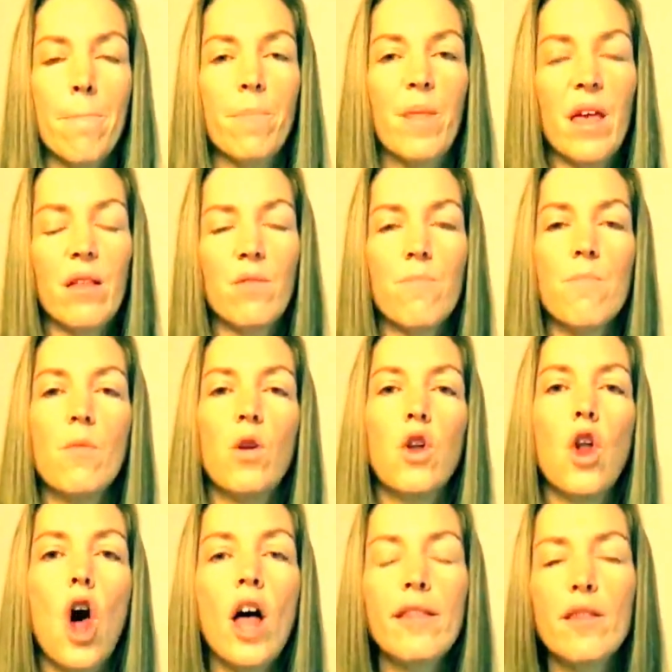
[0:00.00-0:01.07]
There's
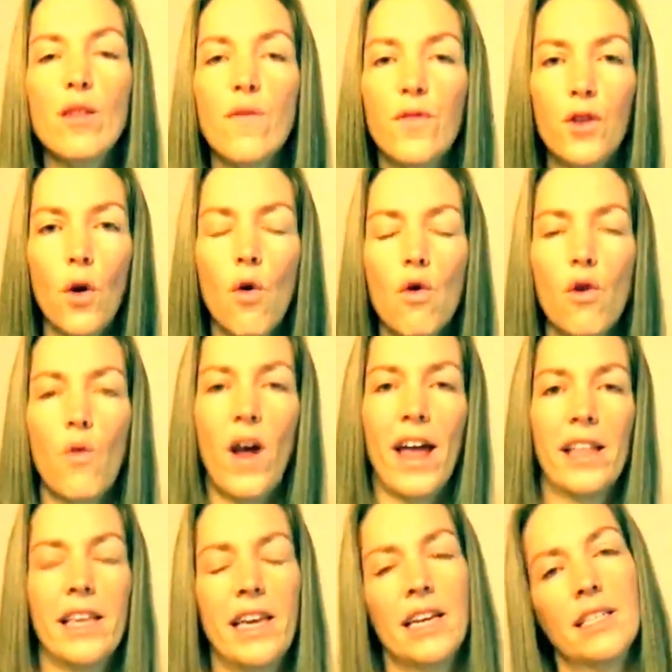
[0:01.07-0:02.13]
lots of talk
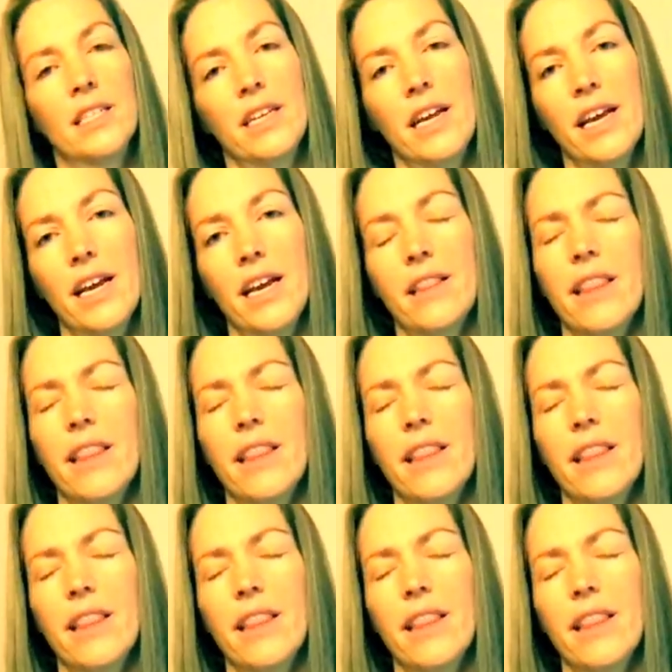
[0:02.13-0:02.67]
around the internet.